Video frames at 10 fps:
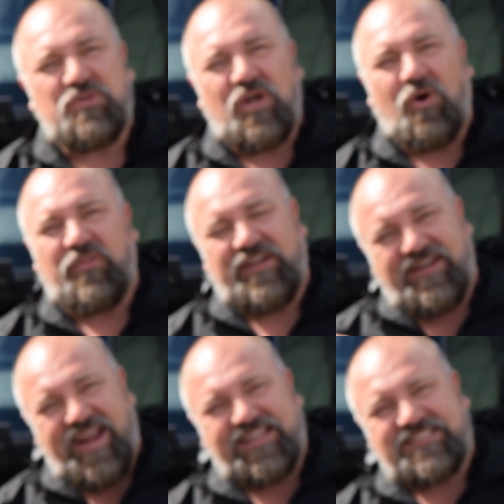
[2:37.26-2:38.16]
know that
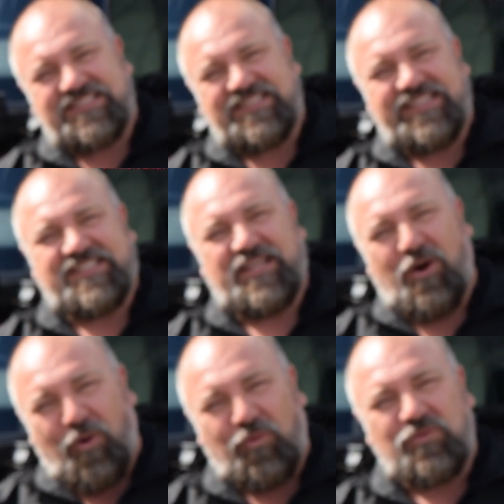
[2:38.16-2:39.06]
Nexus is the
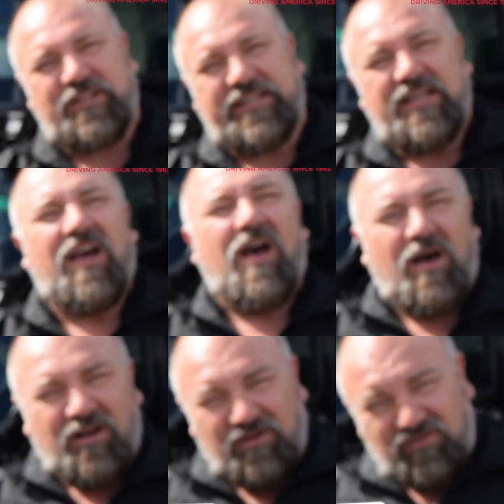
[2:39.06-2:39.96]
only
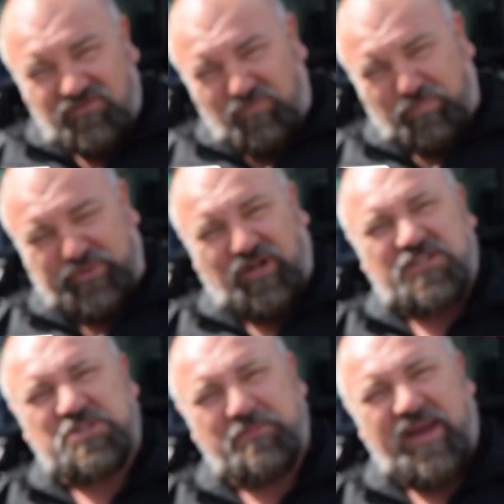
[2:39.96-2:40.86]

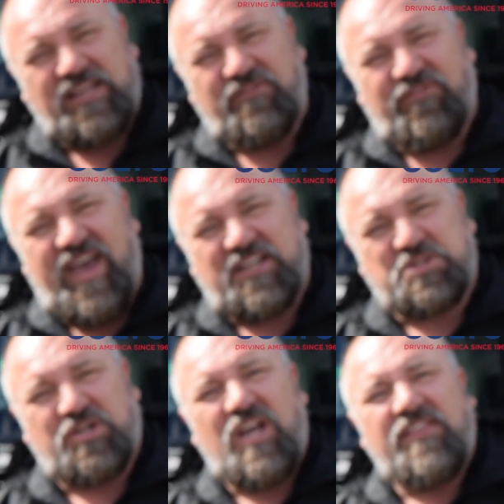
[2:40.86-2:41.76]
production
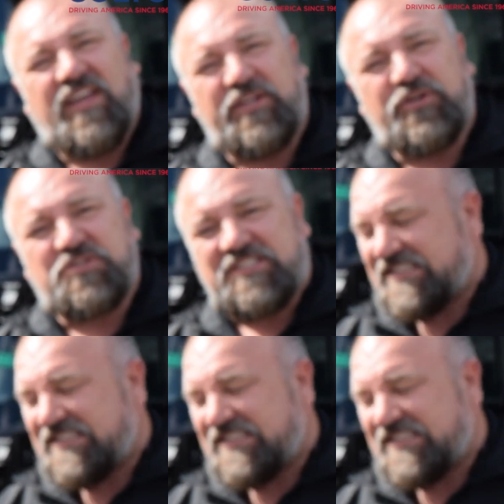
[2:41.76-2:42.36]
manufacturer that uses